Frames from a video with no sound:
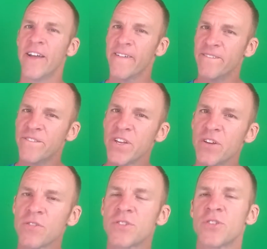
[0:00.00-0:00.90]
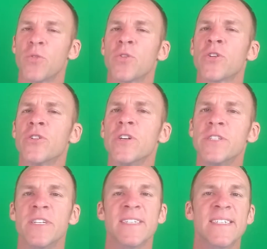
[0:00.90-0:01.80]
It feels so
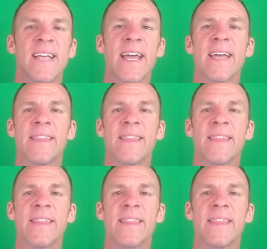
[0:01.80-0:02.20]
good to say